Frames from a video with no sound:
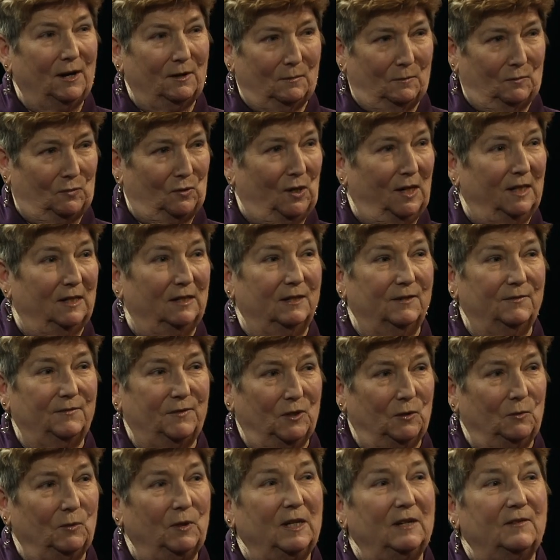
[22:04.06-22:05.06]
umbrella, if
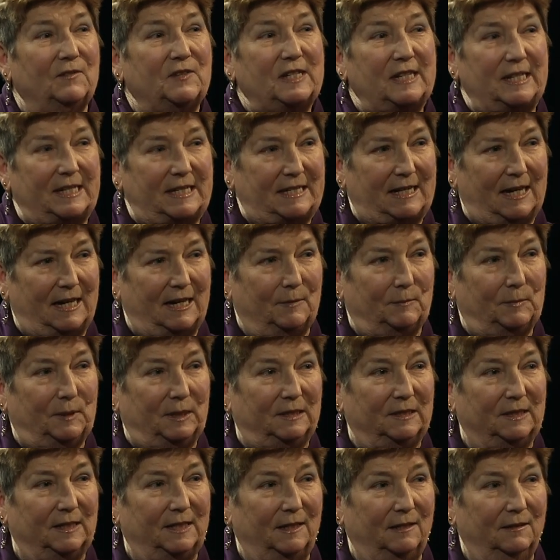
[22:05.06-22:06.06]
you will, of
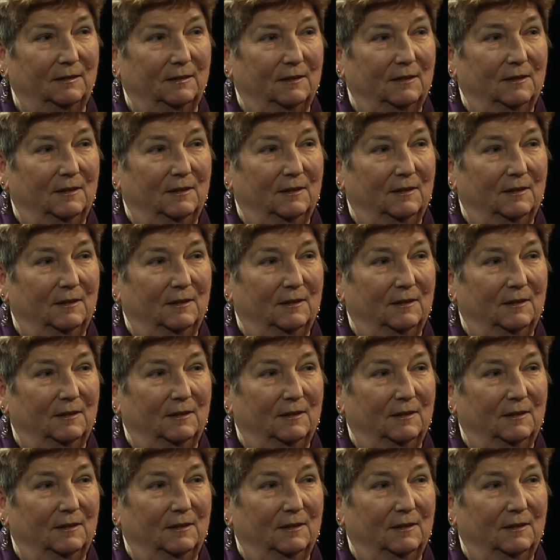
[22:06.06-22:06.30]
sustainability.